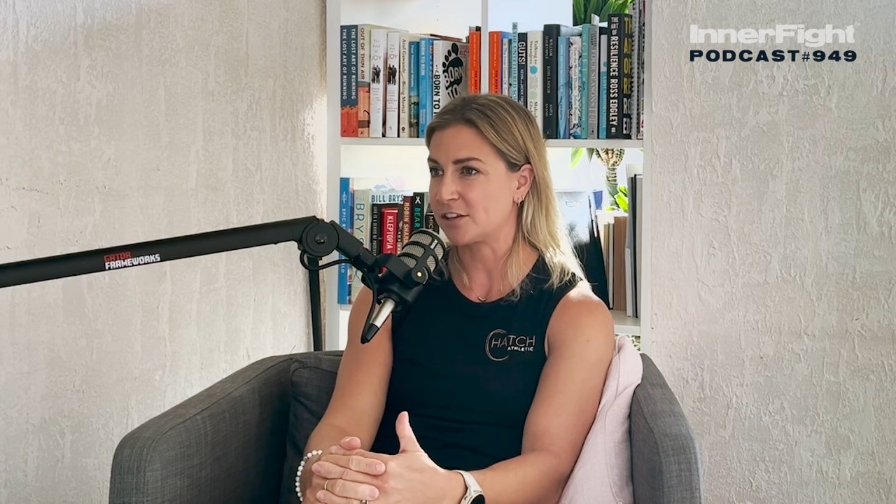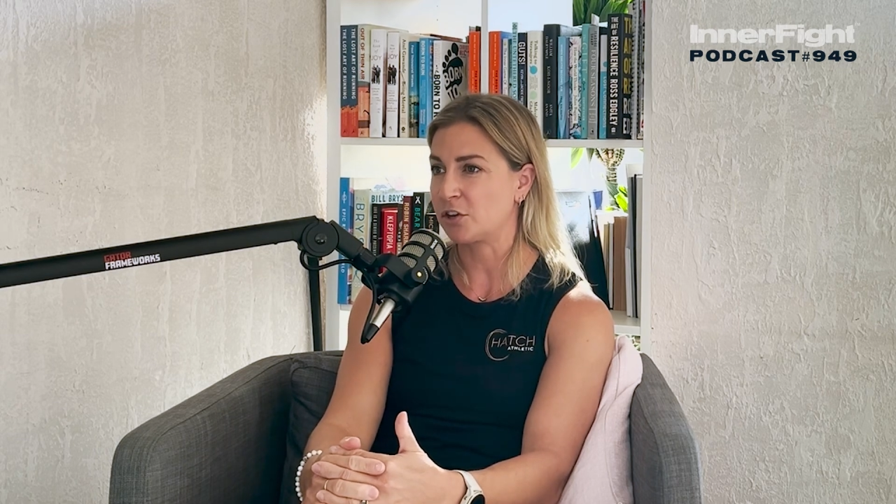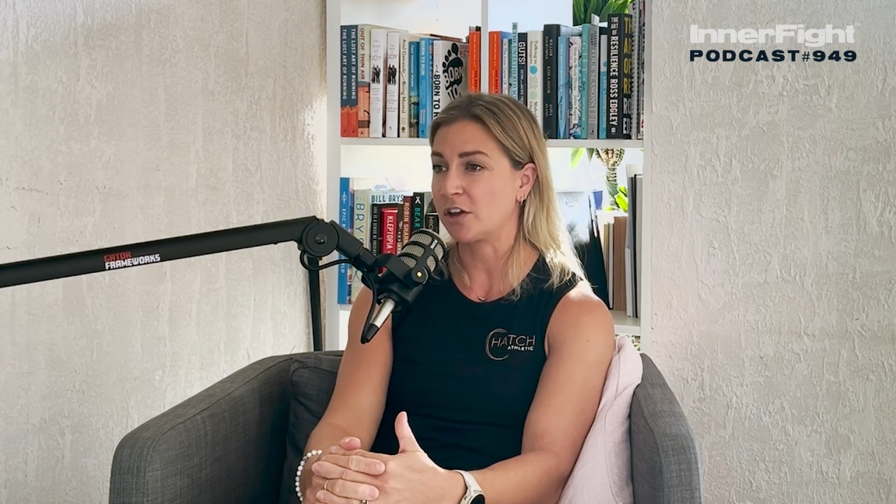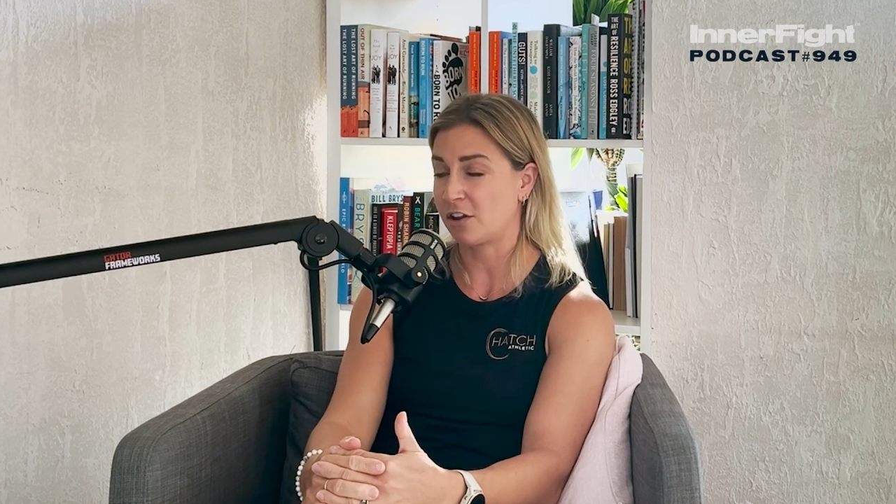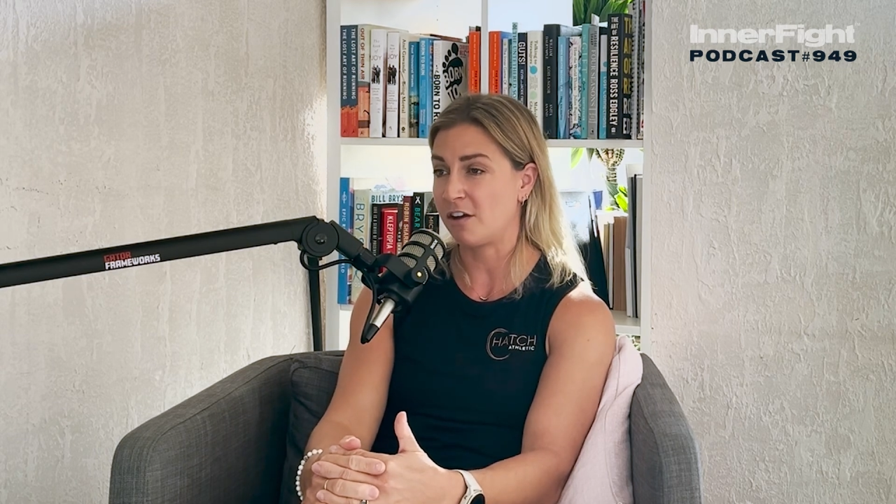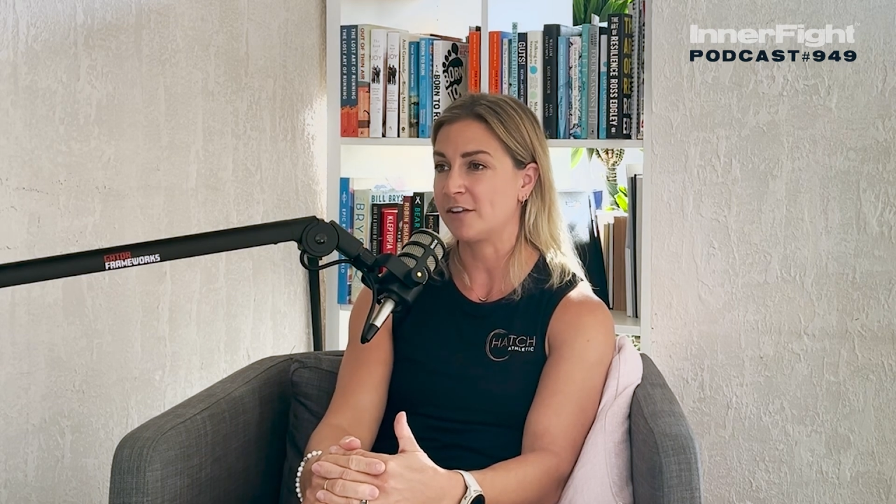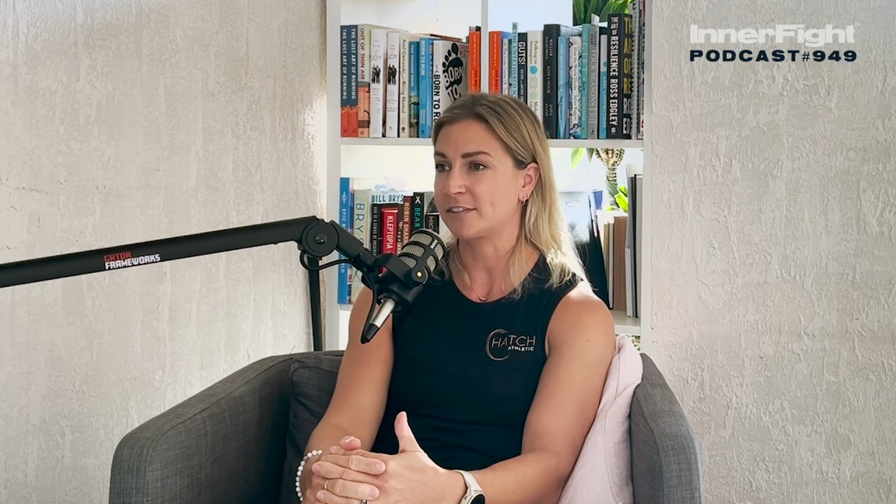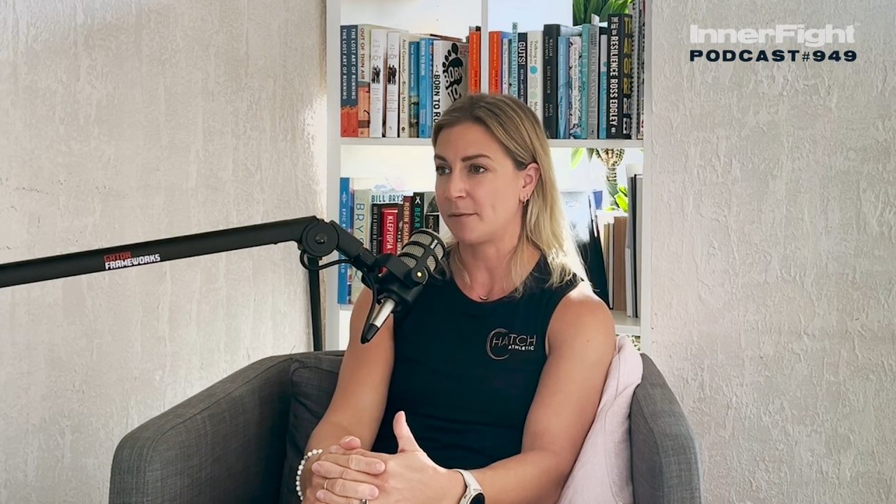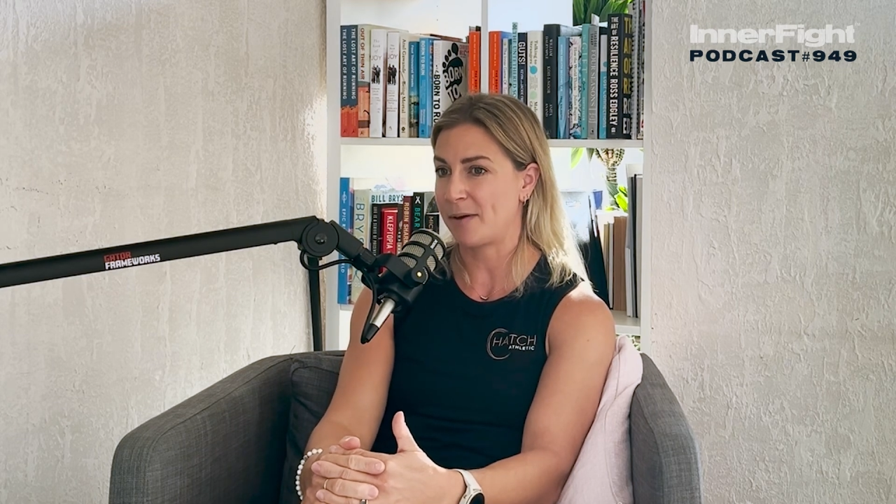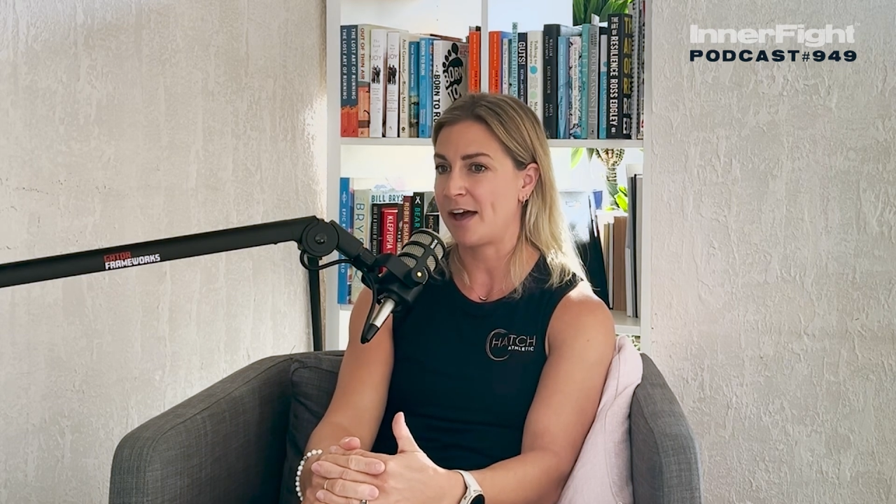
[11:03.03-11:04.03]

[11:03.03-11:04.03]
You can ask